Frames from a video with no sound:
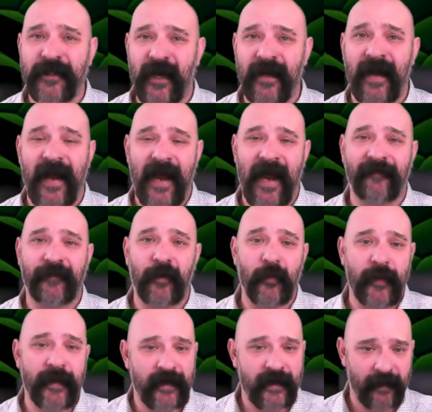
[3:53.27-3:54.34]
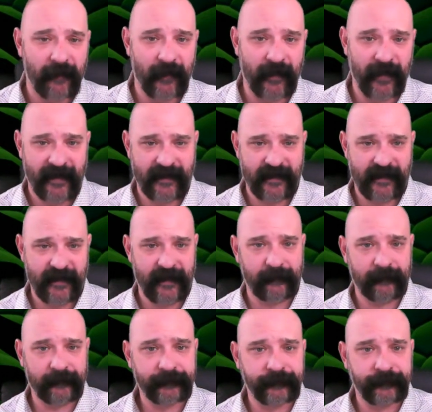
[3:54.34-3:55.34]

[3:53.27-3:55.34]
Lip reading: done after week number 18.